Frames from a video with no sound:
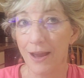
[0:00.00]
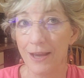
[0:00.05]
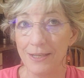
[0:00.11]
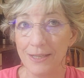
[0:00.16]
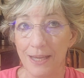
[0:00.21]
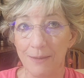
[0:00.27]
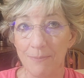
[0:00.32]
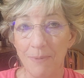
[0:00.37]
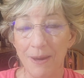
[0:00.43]
I
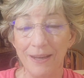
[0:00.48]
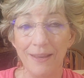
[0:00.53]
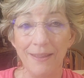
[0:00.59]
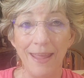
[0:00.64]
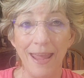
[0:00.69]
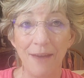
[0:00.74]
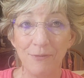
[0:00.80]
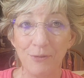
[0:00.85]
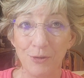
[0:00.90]
take mine in
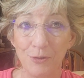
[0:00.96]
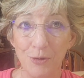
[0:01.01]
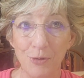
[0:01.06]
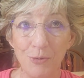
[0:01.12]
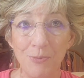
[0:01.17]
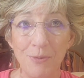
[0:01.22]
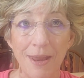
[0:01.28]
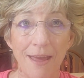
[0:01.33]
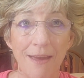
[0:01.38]
the
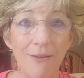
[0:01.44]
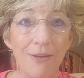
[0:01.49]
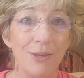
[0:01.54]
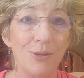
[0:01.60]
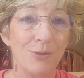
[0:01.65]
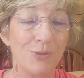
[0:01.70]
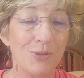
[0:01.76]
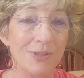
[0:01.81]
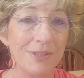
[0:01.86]
afternoon now. I
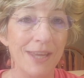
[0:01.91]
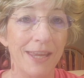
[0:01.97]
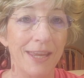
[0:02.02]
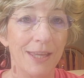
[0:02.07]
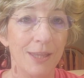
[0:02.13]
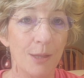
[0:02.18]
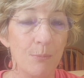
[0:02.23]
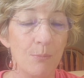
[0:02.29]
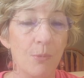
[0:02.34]
used to take
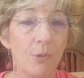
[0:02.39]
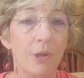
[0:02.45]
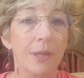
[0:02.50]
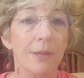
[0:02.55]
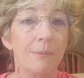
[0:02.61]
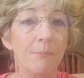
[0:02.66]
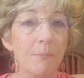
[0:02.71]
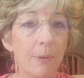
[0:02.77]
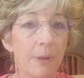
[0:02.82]
it in the
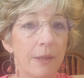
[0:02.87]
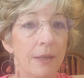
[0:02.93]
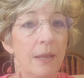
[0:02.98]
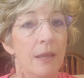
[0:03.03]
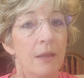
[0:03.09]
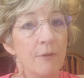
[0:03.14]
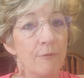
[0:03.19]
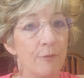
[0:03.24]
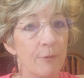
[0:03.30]
morning, but
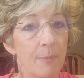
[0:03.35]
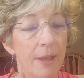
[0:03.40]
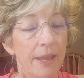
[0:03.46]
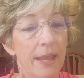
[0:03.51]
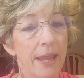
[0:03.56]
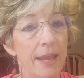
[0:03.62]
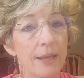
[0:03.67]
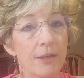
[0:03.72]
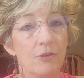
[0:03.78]
for
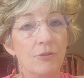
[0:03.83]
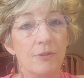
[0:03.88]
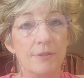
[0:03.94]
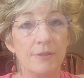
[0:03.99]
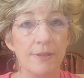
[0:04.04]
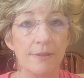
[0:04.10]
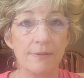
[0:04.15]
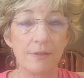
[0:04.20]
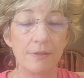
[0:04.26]
my age
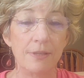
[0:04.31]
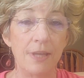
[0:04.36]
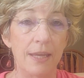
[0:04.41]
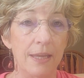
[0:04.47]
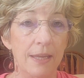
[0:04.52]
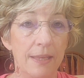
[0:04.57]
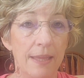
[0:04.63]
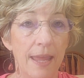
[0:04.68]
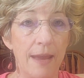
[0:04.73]
it says to
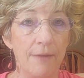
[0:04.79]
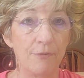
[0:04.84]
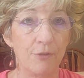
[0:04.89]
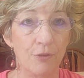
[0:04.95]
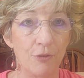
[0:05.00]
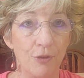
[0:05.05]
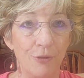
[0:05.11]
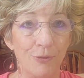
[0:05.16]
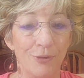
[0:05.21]
take it in the
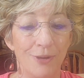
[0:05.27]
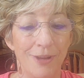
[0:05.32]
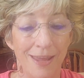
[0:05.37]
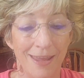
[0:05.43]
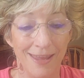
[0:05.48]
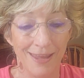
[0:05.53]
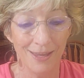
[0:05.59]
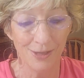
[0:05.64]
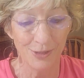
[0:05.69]
afternoon.
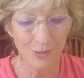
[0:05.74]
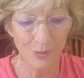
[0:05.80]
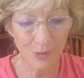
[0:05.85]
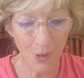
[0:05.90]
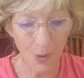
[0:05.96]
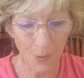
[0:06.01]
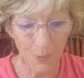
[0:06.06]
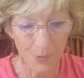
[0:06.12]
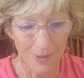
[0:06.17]

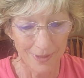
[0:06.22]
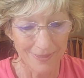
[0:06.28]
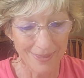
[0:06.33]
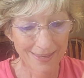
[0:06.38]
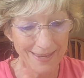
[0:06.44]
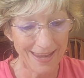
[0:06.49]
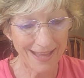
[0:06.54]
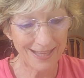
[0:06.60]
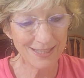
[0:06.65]
So
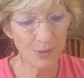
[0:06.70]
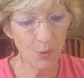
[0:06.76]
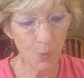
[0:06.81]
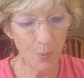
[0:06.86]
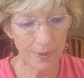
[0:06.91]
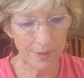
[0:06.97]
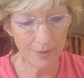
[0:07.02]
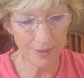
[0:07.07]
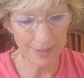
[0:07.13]
the next
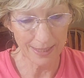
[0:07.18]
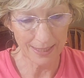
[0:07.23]
oil